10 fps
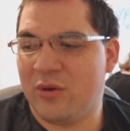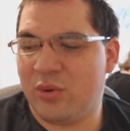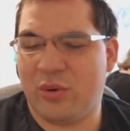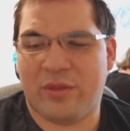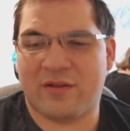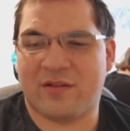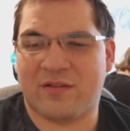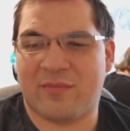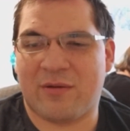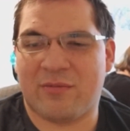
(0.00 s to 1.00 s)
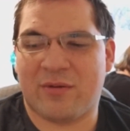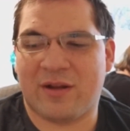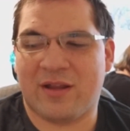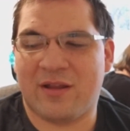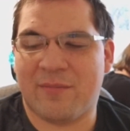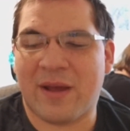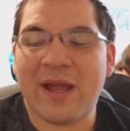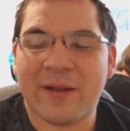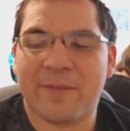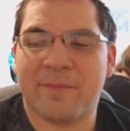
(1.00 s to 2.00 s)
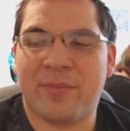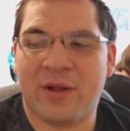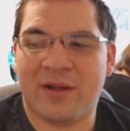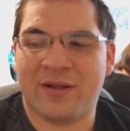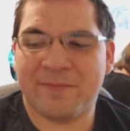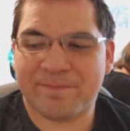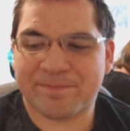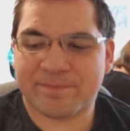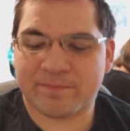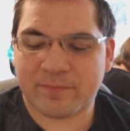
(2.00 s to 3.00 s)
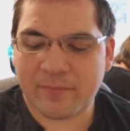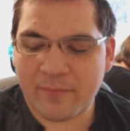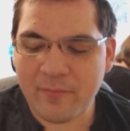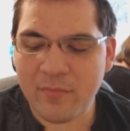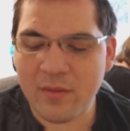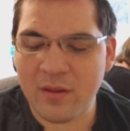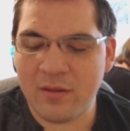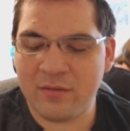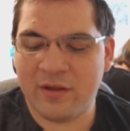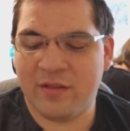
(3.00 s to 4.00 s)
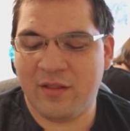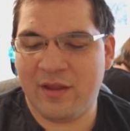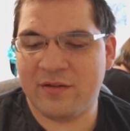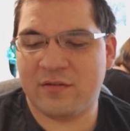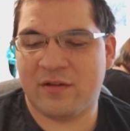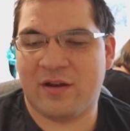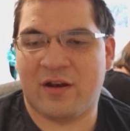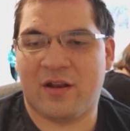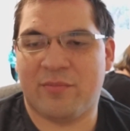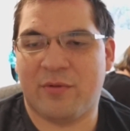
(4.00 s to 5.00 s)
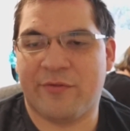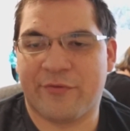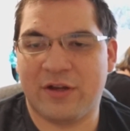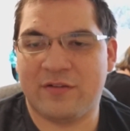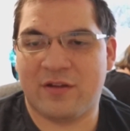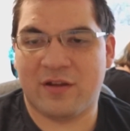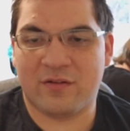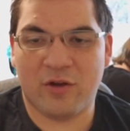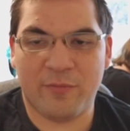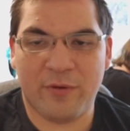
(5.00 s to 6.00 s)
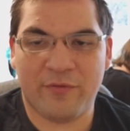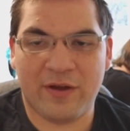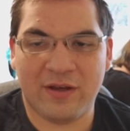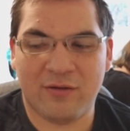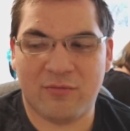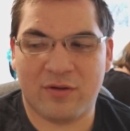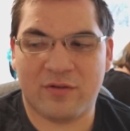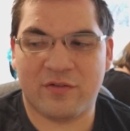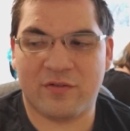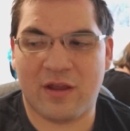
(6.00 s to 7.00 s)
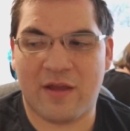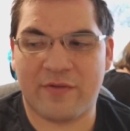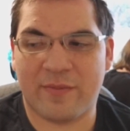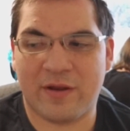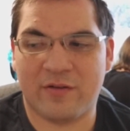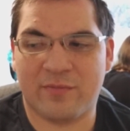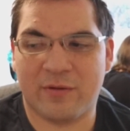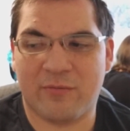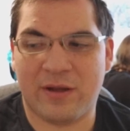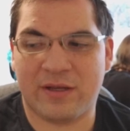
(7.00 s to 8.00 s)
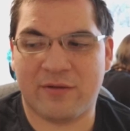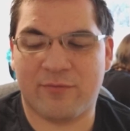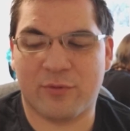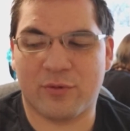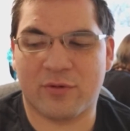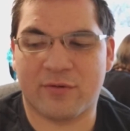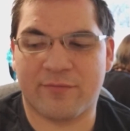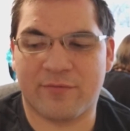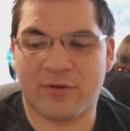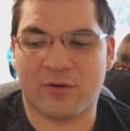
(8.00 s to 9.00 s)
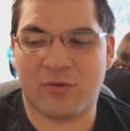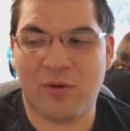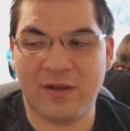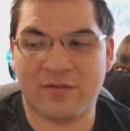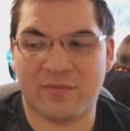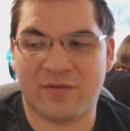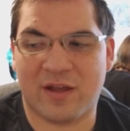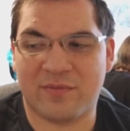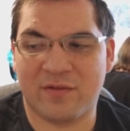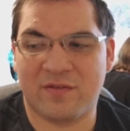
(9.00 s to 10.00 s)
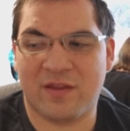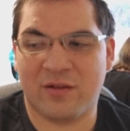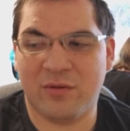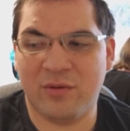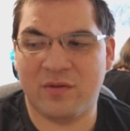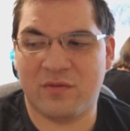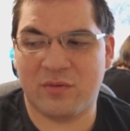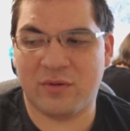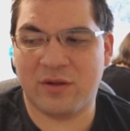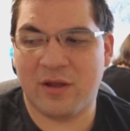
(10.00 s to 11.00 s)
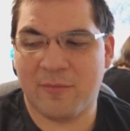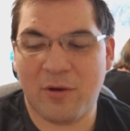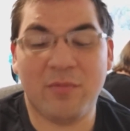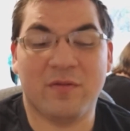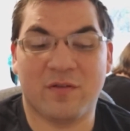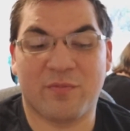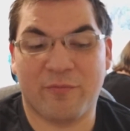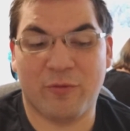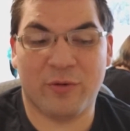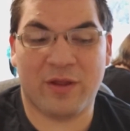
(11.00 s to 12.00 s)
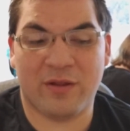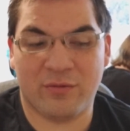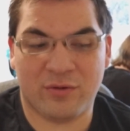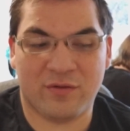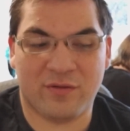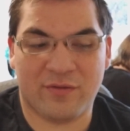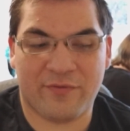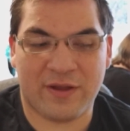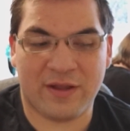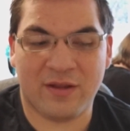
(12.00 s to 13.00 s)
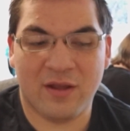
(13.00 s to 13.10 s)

that's not something I would want to get hit by. But nonetheless, it ended up with Frieza and Topo fighting, which everybody's been waiting for quite some time, since they alluded to it, probably since before they alluded to the fight,